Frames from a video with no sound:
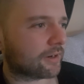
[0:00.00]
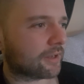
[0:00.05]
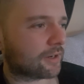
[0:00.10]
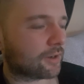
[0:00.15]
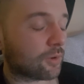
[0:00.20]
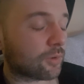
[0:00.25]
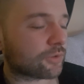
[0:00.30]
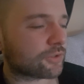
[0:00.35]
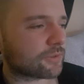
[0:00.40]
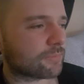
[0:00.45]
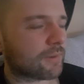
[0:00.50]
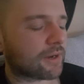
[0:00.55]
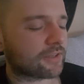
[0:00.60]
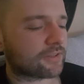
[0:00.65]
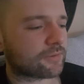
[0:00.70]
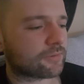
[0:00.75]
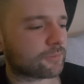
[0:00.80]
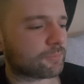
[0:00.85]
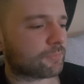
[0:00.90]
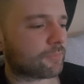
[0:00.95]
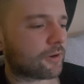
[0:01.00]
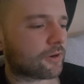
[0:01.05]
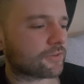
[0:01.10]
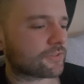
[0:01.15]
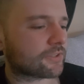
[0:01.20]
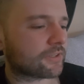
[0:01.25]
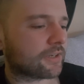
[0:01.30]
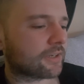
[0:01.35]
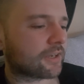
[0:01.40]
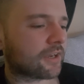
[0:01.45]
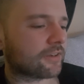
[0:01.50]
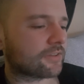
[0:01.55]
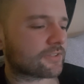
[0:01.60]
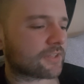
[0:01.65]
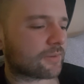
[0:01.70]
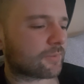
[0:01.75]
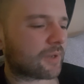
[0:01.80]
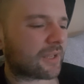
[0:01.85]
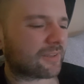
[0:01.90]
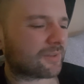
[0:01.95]
and I go to my boss and I kind of
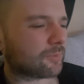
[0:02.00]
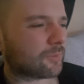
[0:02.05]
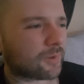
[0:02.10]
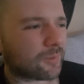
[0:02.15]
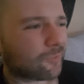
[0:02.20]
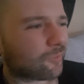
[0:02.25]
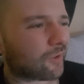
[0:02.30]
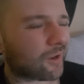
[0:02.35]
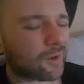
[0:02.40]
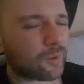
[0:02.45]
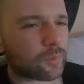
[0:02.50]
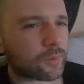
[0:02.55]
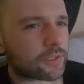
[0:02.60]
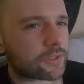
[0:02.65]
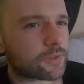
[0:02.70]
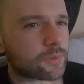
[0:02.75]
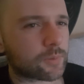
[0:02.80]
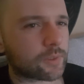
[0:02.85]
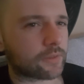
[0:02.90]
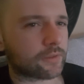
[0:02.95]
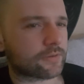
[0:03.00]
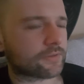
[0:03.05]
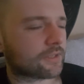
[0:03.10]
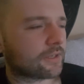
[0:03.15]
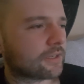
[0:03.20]
say, why are we doing this?